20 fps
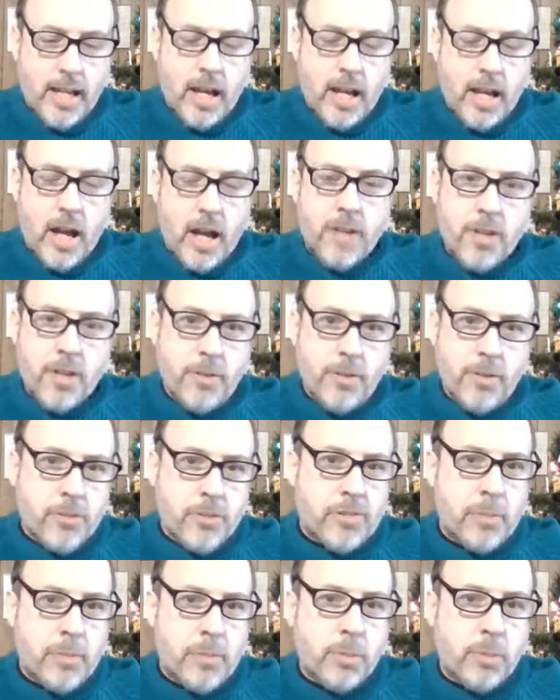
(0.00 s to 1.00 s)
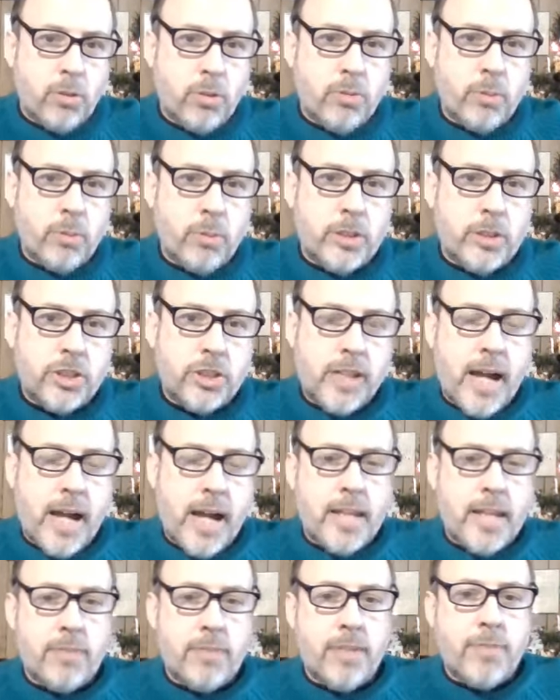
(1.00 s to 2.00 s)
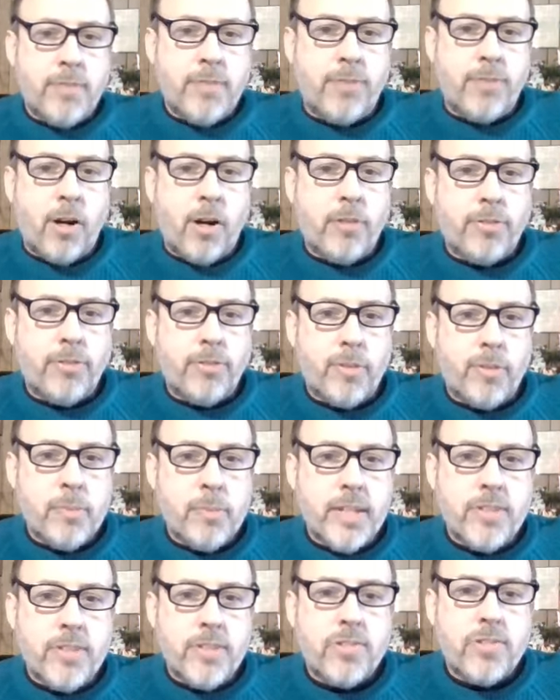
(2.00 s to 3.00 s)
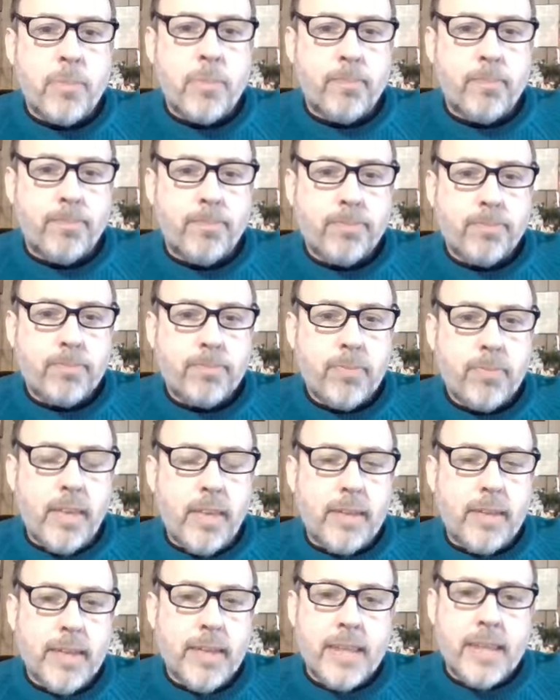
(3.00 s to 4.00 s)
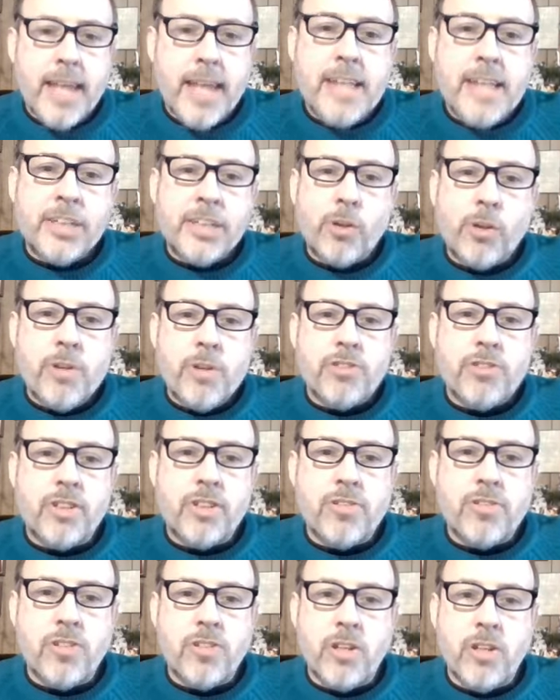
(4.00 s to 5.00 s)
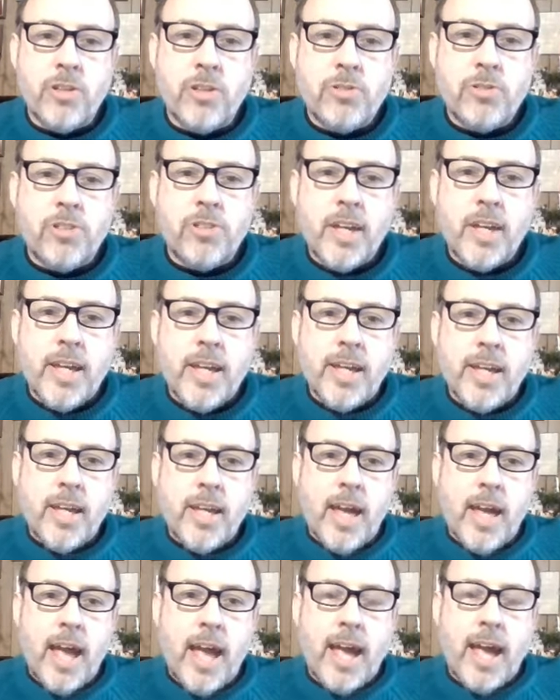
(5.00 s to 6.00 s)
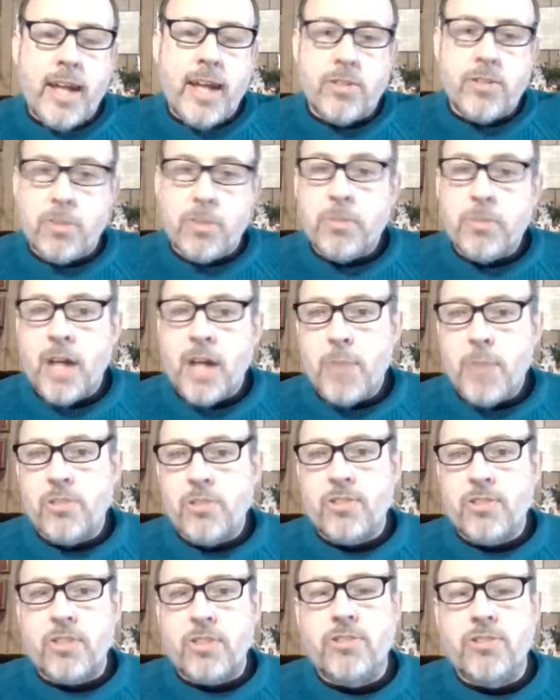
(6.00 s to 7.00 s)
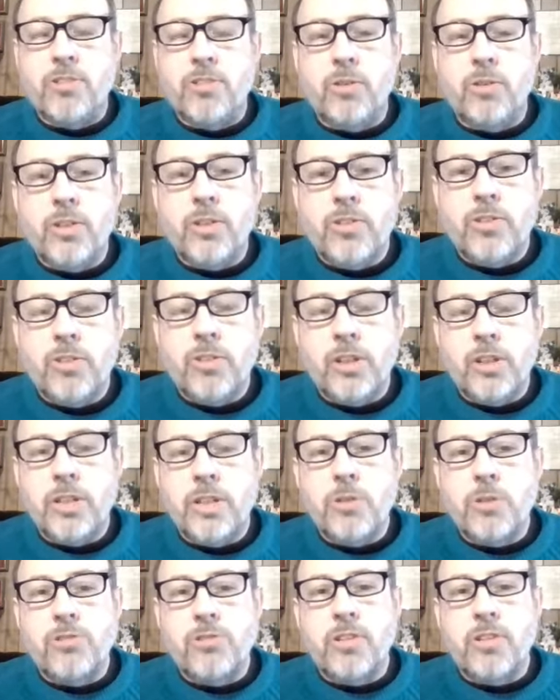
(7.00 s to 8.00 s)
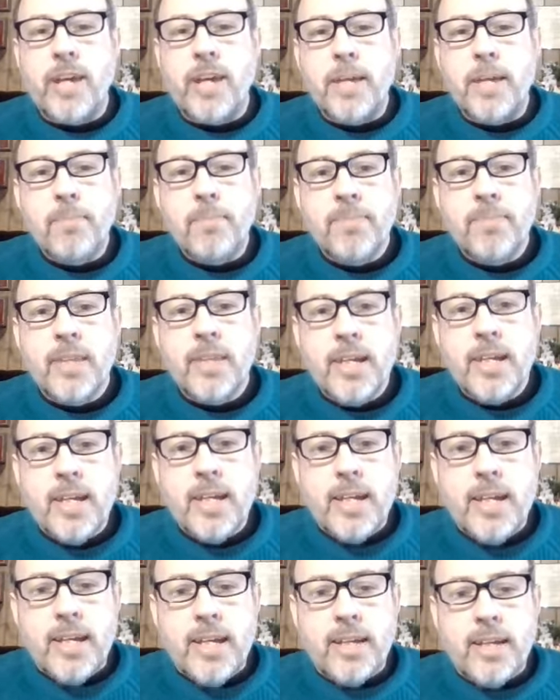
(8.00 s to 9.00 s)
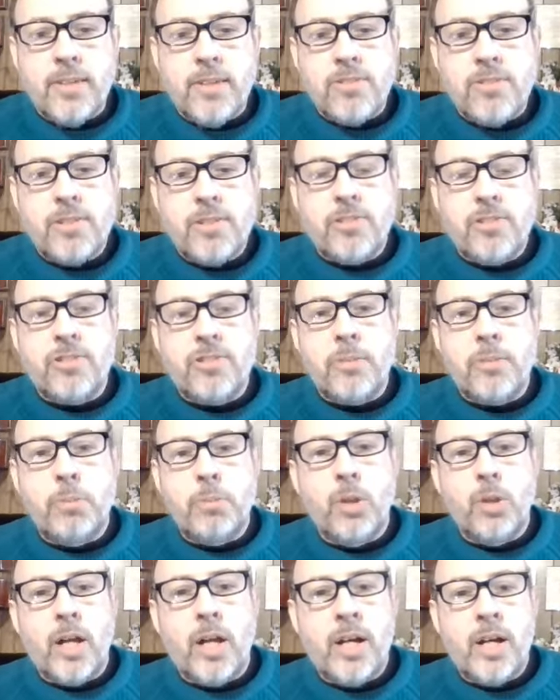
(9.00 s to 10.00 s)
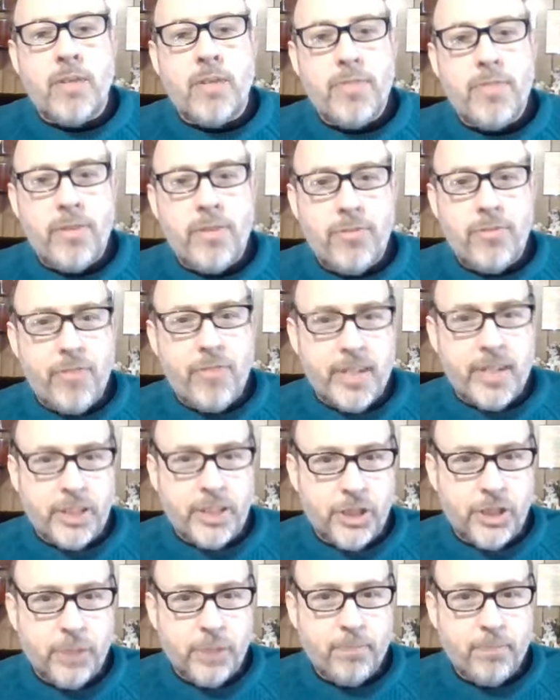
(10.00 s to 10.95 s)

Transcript: Another symbol, which kind of evolved from this, that the ancient Christians used, and sometimes is still in use today, is the symbol of the fish.